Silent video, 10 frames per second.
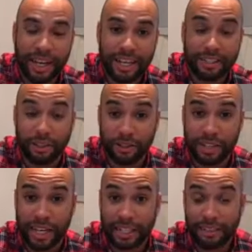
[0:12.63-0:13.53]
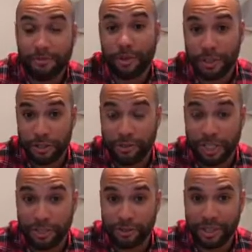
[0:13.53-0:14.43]
It's a long title, but it should be
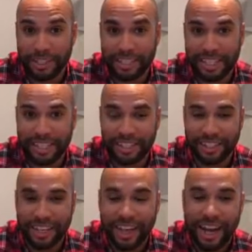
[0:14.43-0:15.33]
a good presentation.